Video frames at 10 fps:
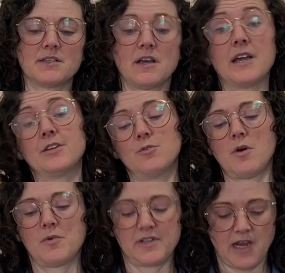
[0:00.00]
I do
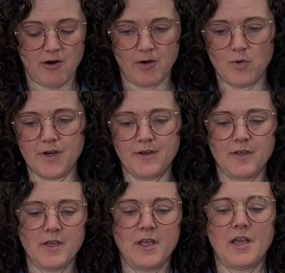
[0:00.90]
always carry one,
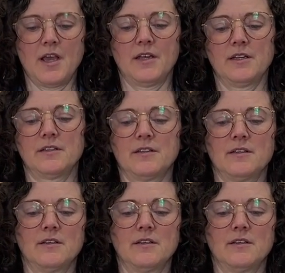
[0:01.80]
and it